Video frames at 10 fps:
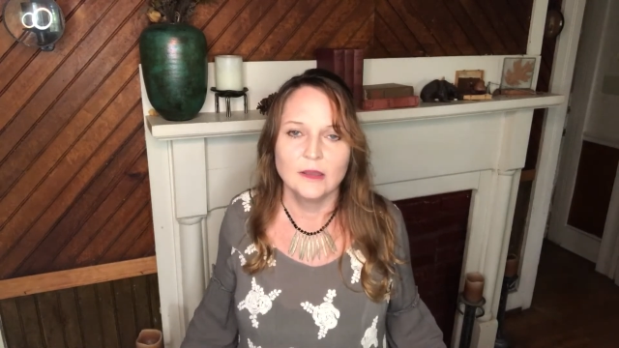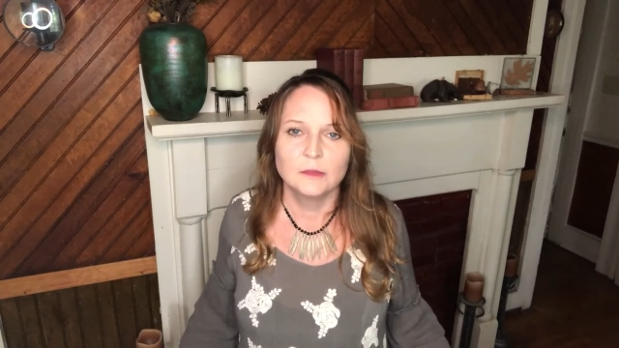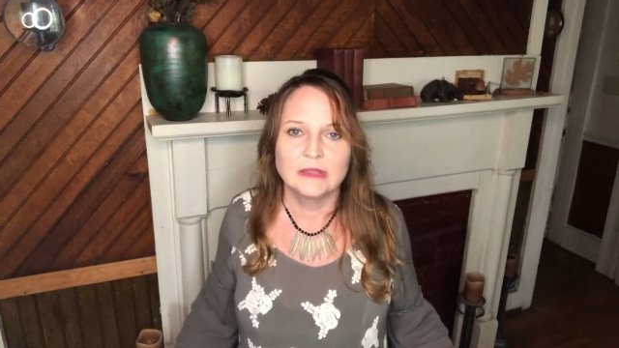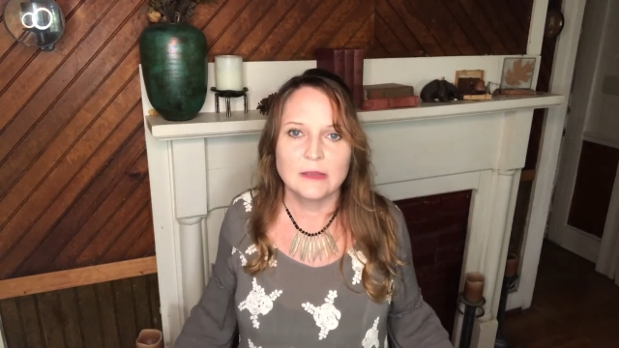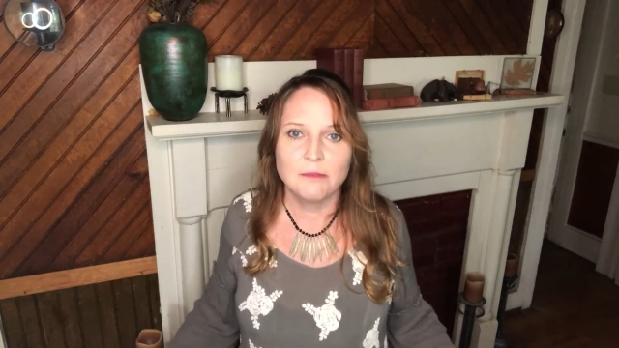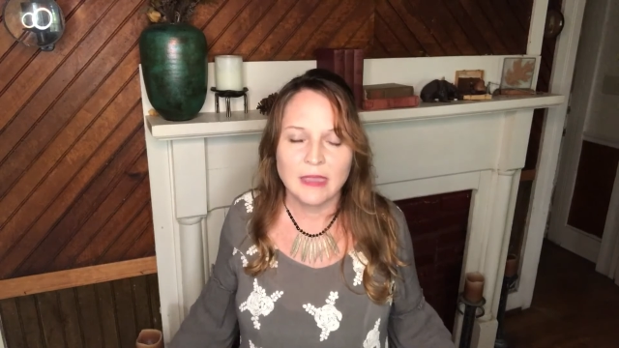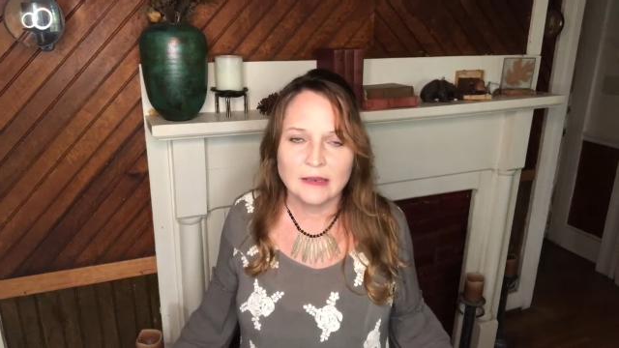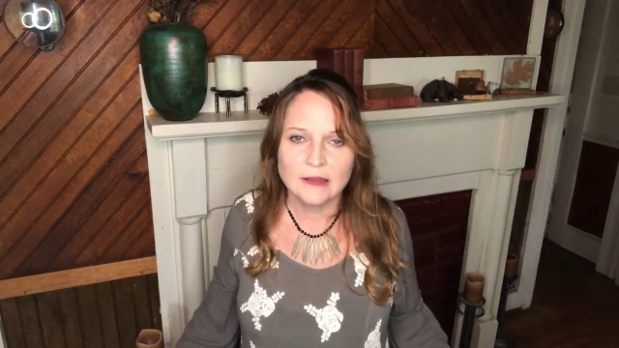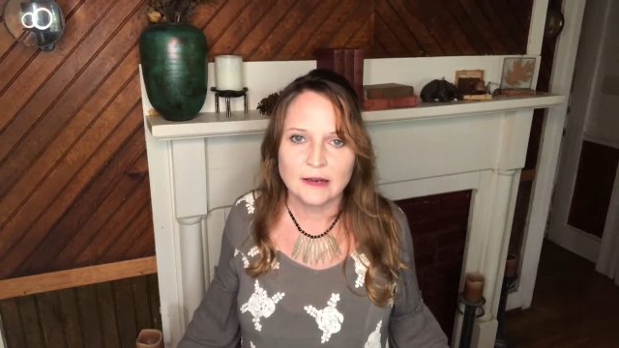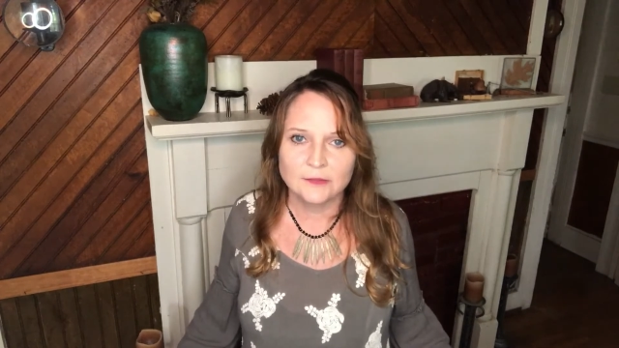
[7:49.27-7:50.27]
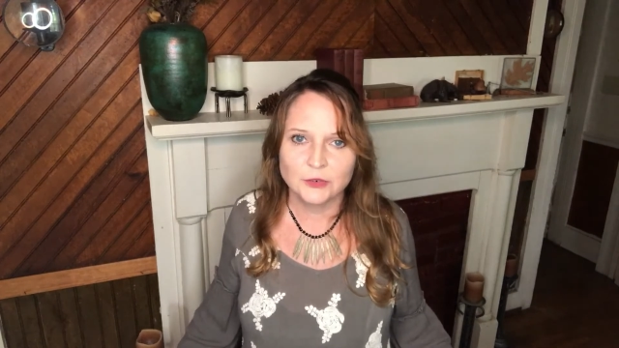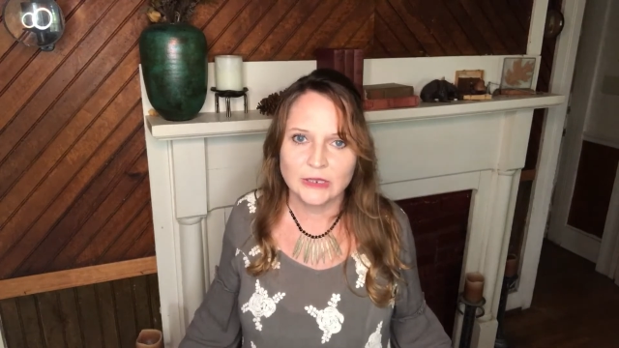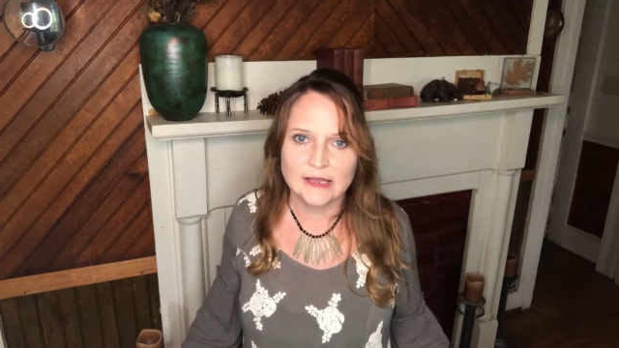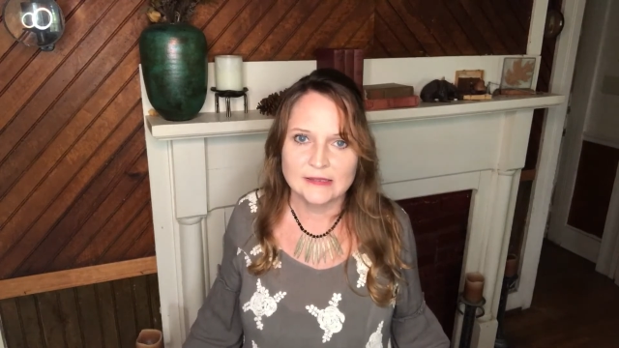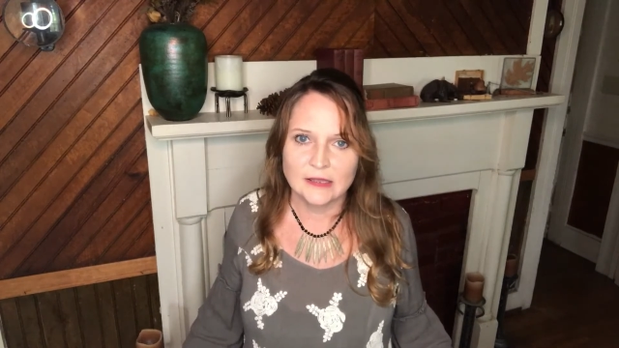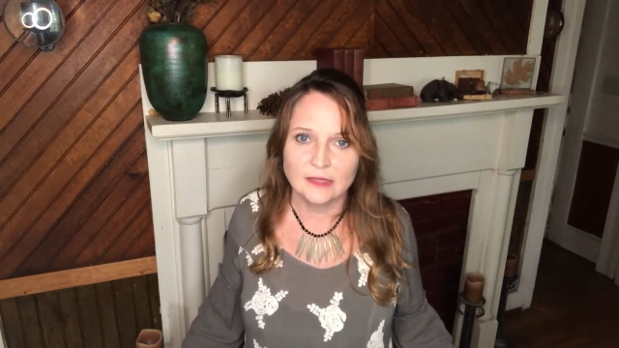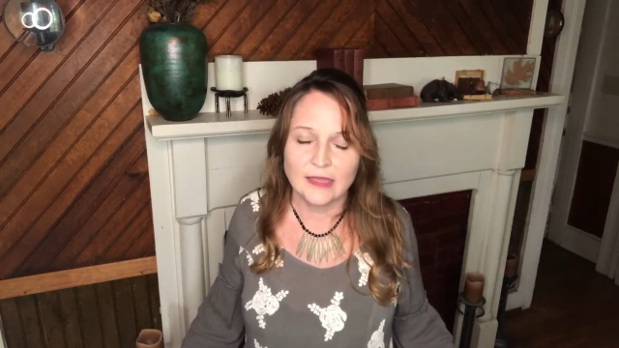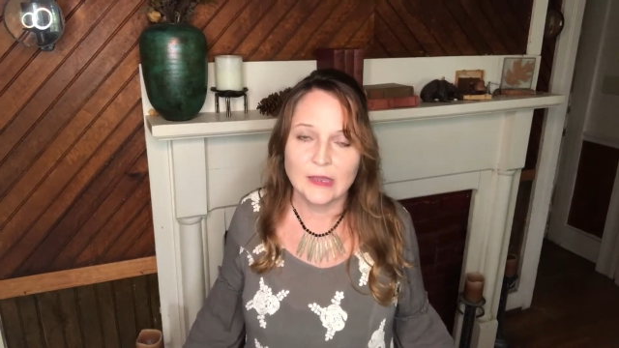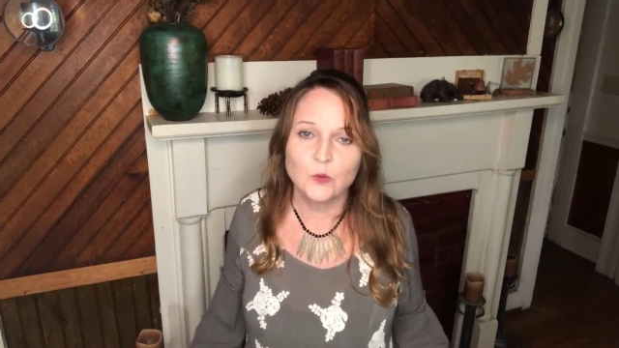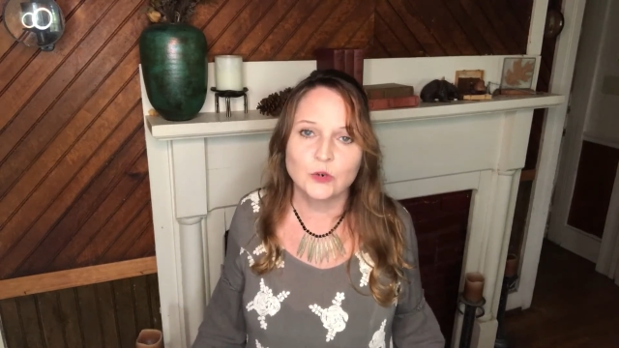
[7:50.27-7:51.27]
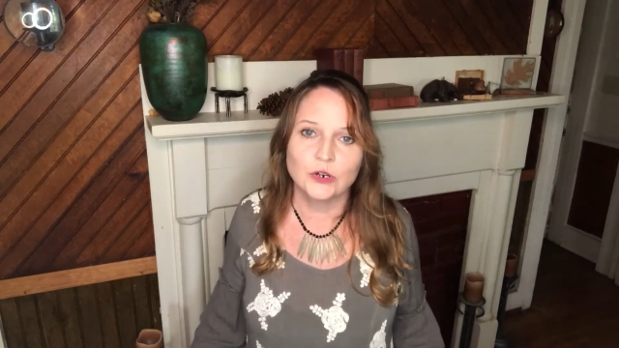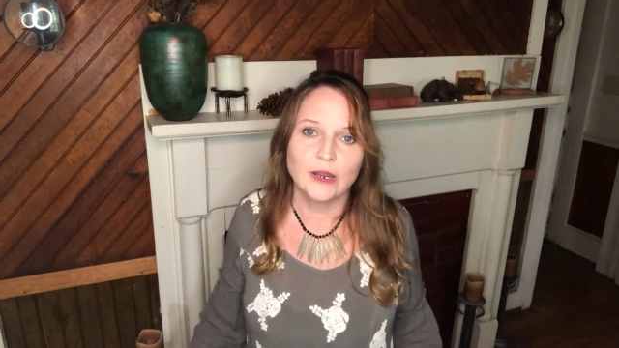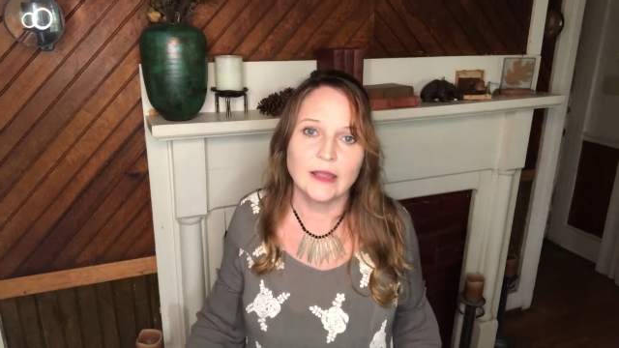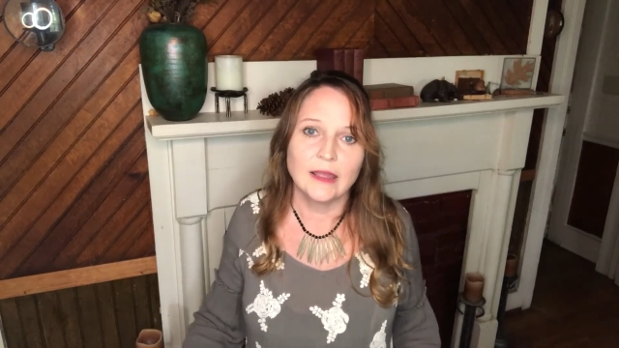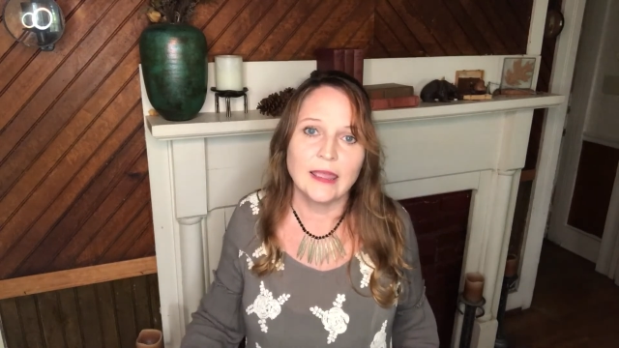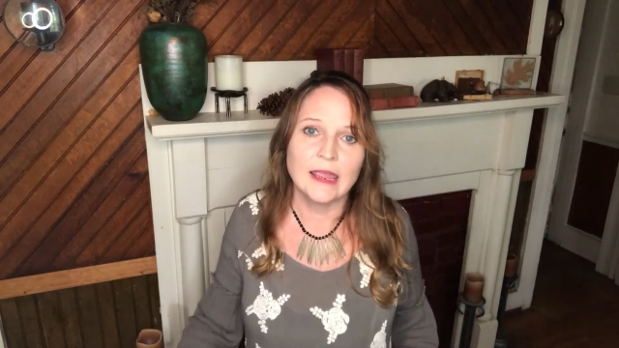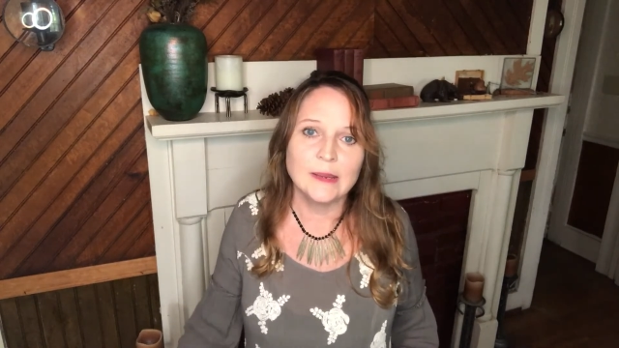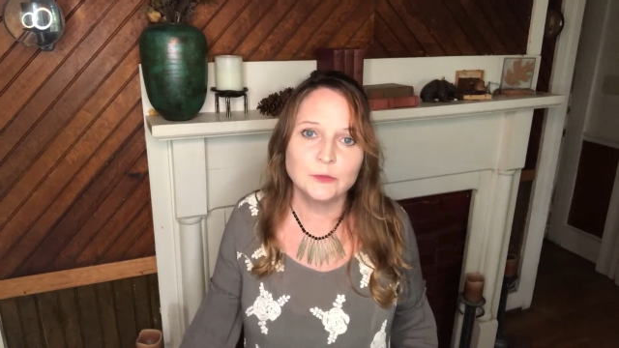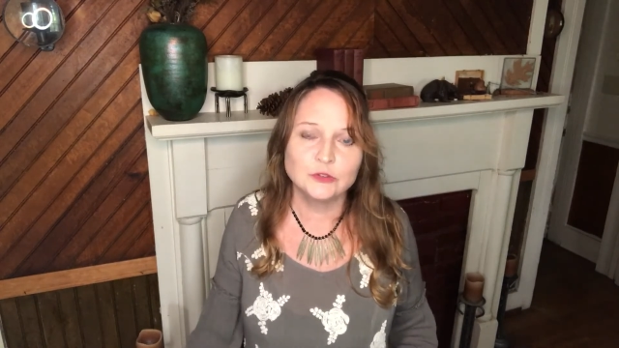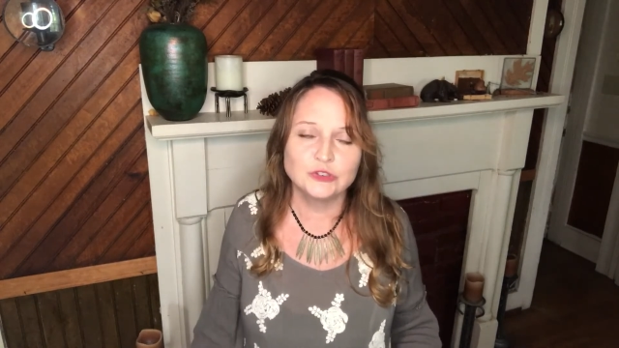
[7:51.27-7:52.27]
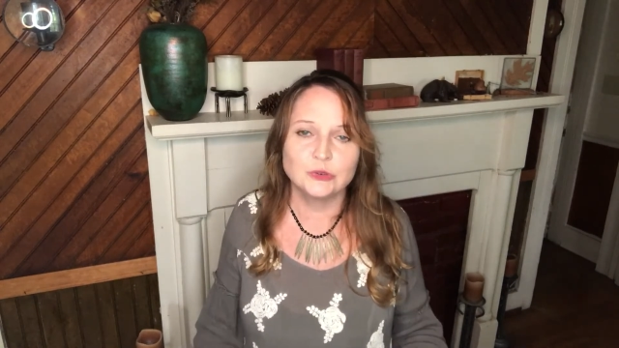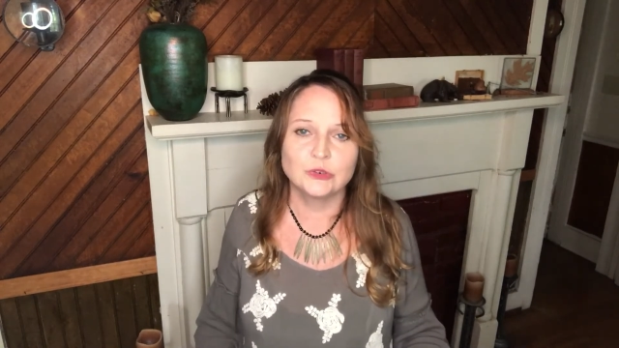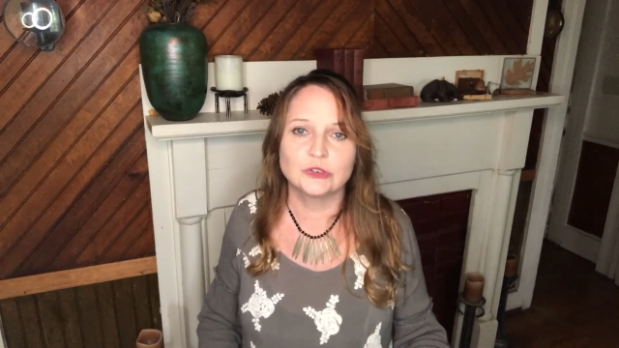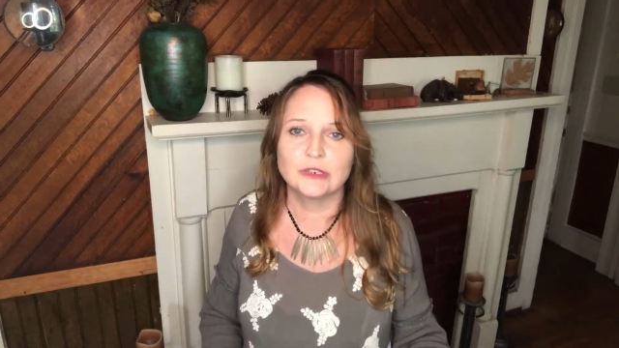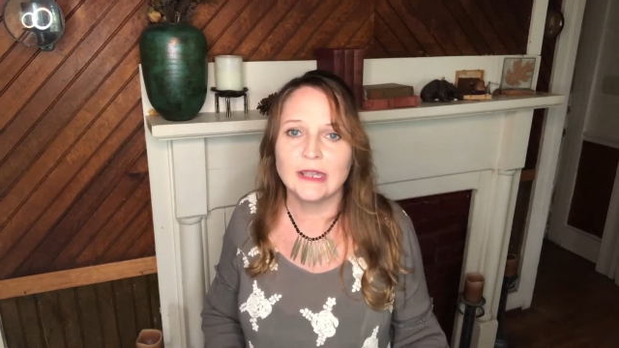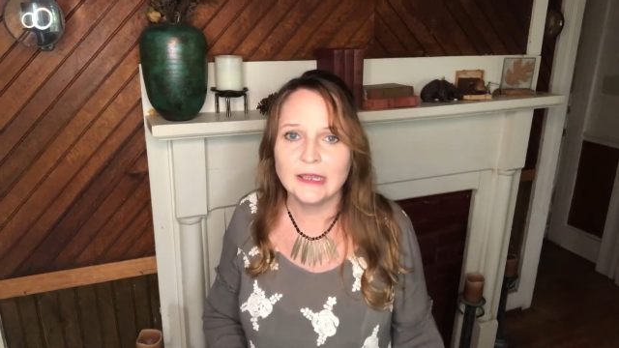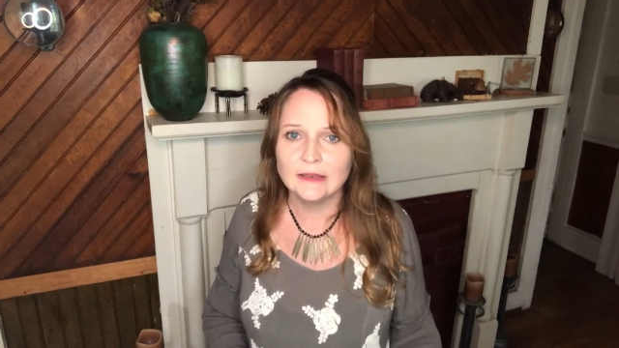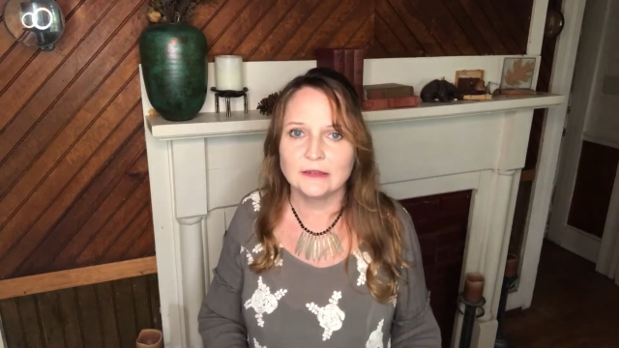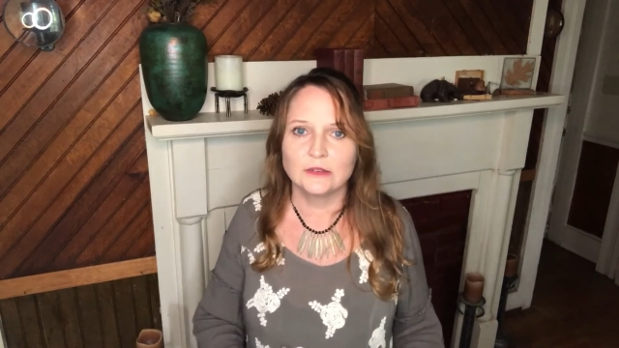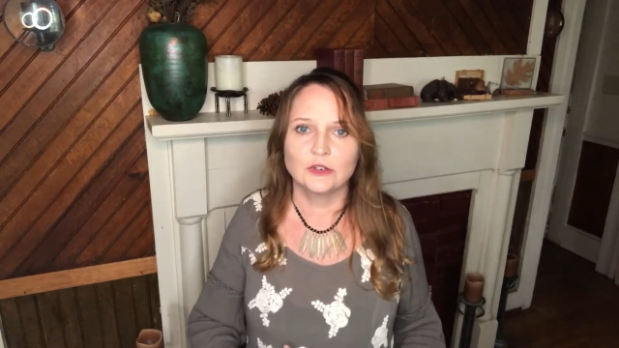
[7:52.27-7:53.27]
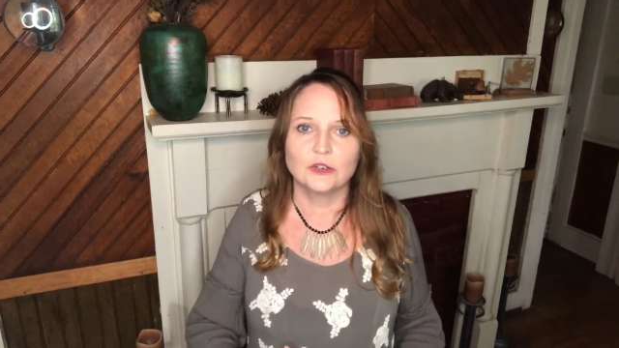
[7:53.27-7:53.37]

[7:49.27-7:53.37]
But they may not have realized that they were able to create